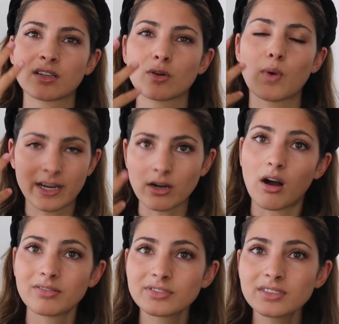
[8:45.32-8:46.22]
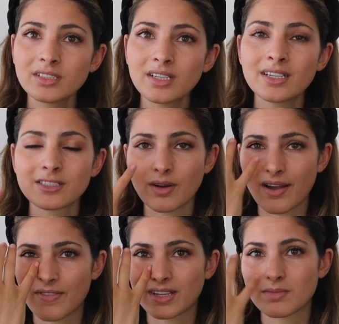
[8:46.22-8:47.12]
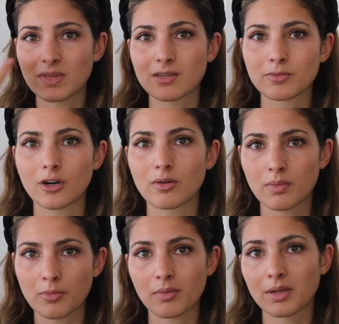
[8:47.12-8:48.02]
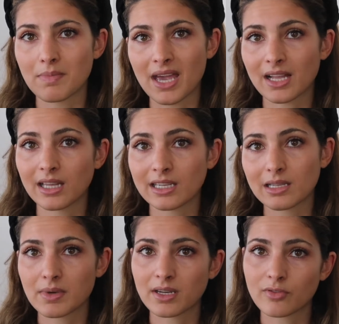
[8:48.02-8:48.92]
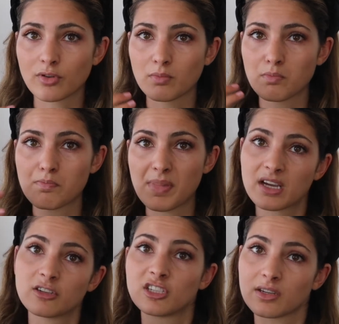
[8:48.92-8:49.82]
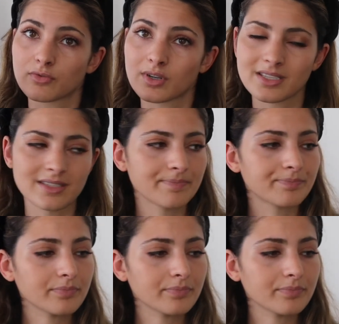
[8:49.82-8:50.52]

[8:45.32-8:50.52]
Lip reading: quite often, so I think the medium dark will probably make a little bit of a bigger difference.